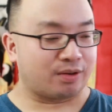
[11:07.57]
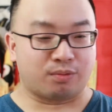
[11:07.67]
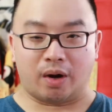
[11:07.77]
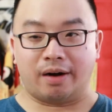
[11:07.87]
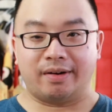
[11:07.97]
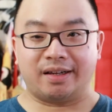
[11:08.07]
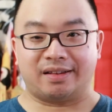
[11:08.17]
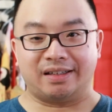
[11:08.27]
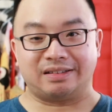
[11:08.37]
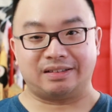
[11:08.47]
Wearing
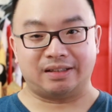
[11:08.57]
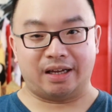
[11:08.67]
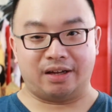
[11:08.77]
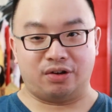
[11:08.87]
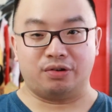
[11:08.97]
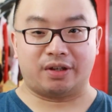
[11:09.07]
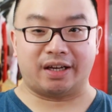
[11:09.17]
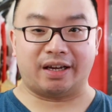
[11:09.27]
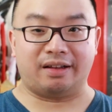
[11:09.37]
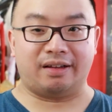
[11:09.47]
this and using
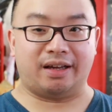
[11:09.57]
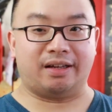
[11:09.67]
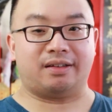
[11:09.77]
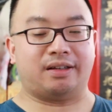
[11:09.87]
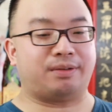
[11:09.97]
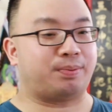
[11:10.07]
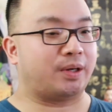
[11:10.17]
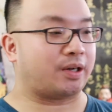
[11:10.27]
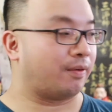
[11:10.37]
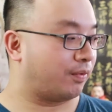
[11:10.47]
it's
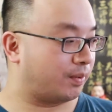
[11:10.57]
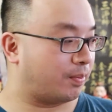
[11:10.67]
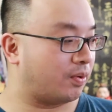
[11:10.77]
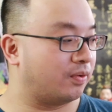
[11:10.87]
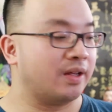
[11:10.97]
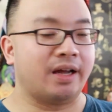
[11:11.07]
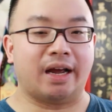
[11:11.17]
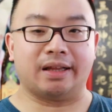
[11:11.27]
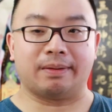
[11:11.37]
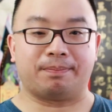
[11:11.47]
pretty comfortable,
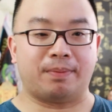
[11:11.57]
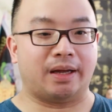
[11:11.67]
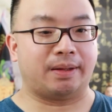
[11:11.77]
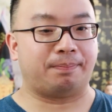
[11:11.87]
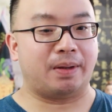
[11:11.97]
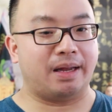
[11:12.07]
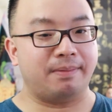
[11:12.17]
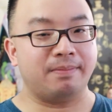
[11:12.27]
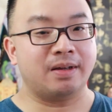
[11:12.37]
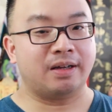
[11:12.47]
and the
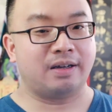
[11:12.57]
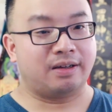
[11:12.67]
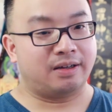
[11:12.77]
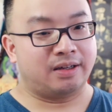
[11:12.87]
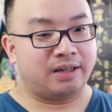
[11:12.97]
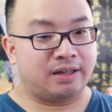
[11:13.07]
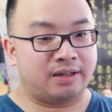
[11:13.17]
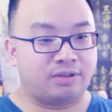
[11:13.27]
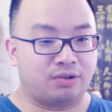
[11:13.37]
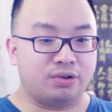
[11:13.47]
beam,
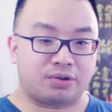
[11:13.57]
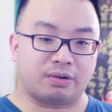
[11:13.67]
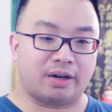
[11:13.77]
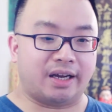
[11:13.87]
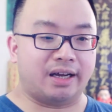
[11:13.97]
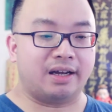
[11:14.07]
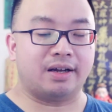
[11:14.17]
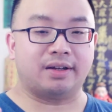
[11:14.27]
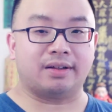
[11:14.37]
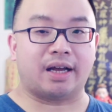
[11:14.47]
usually
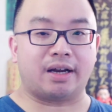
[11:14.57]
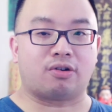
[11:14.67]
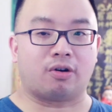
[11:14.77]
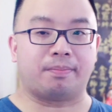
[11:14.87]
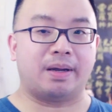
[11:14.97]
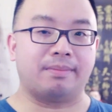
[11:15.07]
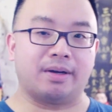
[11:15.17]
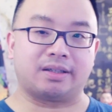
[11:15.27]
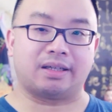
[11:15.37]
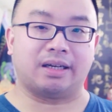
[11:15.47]
Nitecore beam
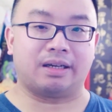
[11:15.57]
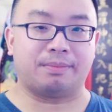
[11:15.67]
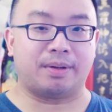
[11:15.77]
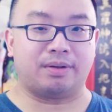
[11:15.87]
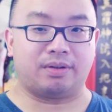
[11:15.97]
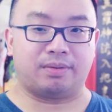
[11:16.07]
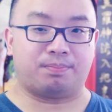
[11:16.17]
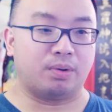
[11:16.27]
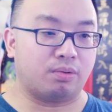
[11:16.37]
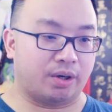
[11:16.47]
is a little bit
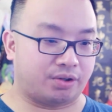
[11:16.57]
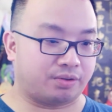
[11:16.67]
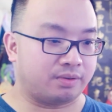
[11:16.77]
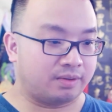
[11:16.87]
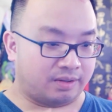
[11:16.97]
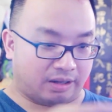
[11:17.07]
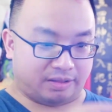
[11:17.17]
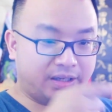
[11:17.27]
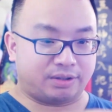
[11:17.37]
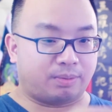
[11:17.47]
bluish. Now
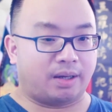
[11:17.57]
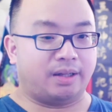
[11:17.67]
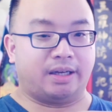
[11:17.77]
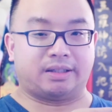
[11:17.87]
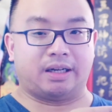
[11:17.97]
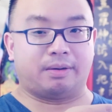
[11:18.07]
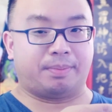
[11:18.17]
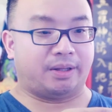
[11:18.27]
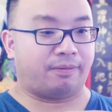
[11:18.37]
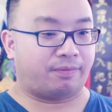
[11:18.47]
this one is a little
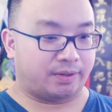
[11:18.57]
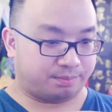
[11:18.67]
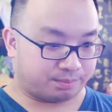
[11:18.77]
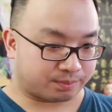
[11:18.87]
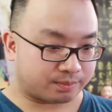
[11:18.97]
bit different.